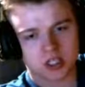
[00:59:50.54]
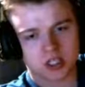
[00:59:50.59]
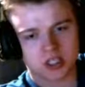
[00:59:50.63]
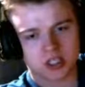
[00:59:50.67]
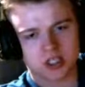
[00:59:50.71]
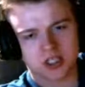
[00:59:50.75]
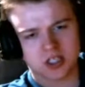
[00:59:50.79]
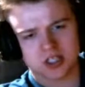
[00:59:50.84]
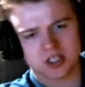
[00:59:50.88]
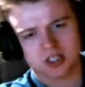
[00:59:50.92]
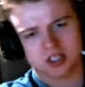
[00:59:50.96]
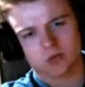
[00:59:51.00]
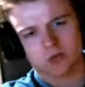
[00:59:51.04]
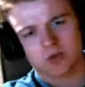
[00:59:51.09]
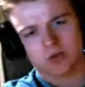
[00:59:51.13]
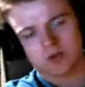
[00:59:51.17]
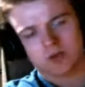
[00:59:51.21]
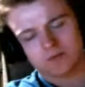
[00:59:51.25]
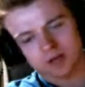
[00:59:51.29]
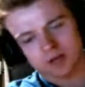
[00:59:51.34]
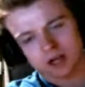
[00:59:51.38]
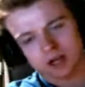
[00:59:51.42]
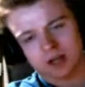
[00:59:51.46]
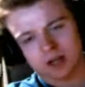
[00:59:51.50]
this then.
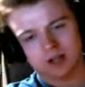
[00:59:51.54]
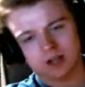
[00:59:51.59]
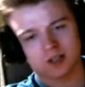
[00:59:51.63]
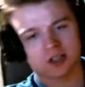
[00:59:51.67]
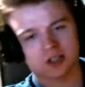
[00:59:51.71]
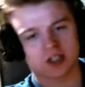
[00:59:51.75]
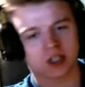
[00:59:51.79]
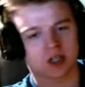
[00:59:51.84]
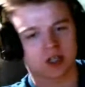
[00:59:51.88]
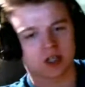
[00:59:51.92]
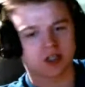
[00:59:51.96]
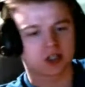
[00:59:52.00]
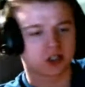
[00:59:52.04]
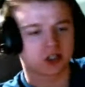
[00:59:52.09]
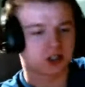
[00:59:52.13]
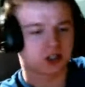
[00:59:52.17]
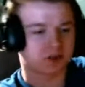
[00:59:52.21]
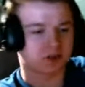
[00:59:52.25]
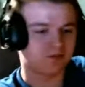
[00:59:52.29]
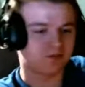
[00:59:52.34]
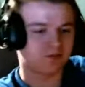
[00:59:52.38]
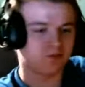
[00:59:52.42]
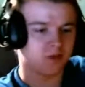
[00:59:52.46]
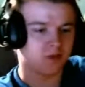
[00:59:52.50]
We've kind of
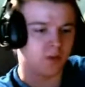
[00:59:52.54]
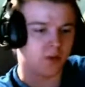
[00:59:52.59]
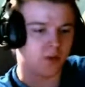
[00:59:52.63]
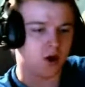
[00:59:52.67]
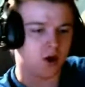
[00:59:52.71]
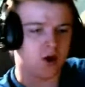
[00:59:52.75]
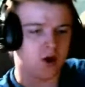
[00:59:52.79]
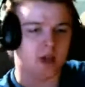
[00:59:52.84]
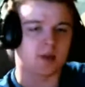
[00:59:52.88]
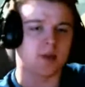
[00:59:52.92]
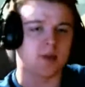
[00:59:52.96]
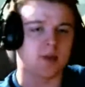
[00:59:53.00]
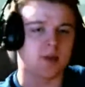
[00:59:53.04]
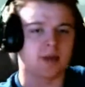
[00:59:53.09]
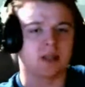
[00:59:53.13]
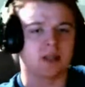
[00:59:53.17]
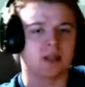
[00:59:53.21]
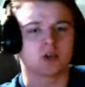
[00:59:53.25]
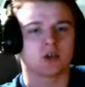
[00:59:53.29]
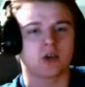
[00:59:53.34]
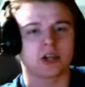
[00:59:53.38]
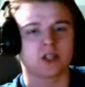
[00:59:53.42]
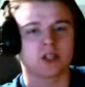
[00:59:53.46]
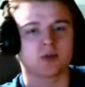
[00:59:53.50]
discussed Paul Heyman being
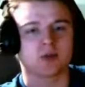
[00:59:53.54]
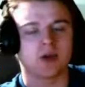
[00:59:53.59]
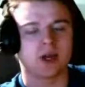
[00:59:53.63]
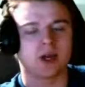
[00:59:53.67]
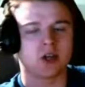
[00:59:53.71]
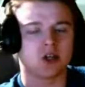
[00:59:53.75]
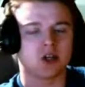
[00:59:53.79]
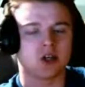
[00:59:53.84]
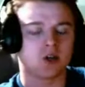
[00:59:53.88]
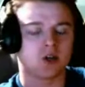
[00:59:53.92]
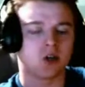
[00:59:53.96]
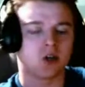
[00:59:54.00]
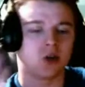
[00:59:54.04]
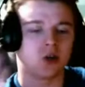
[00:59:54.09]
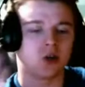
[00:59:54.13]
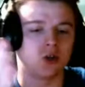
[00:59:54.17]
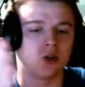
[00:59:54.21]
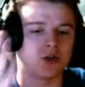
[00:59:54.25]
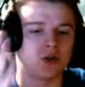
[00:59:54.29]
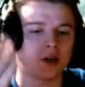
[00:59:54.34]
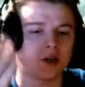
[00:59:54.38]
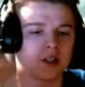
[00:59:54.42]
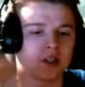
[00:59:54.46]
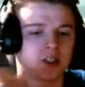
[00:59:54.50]
the greatest manager. Who do
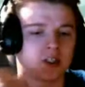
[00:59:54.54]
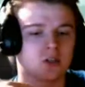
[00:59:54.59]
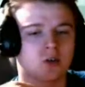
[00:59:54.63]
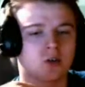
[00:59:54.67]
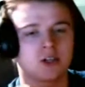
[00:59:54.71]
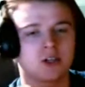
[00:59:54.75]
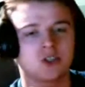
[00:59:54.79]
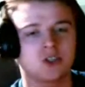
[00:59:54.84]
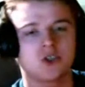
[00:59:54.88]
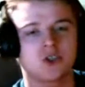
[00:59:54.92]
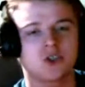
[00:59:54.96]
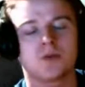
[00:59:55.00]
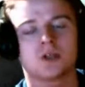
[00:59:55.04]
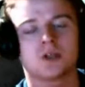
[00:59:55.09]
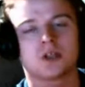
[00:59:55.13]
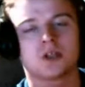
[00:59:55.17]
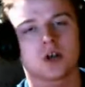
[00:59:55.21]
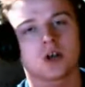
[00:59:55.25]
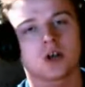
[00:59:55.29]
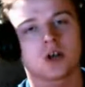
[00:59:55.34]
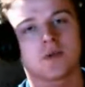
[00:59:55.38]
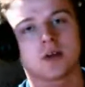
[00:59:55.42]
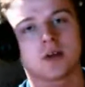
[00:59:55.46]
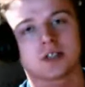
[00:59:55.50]
you think is the greatest
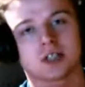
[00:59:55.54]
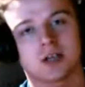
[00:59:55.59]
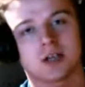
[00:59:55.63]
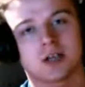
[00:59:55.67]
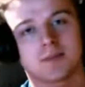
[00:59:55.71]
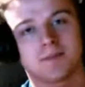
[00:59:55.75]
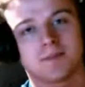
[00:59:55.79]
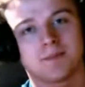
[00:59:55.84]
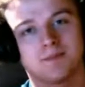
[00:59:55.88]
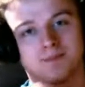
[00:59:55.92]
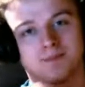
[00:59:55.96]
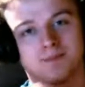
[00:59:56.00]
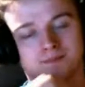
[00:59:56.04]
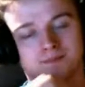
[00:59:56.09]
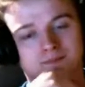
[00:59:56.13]
superstar of all time?